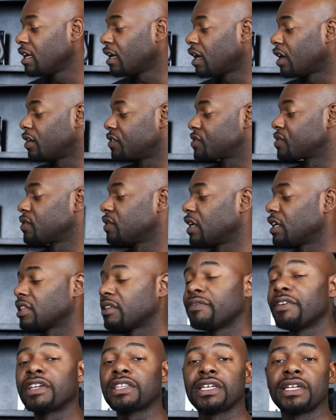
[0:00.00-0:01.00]
I also like
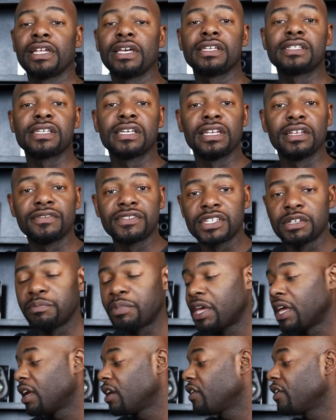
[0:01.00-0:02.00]
the fact that it has NFC
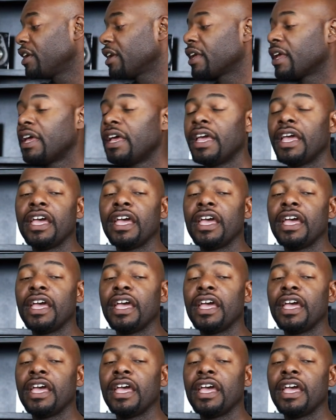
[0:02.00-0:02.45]
pairing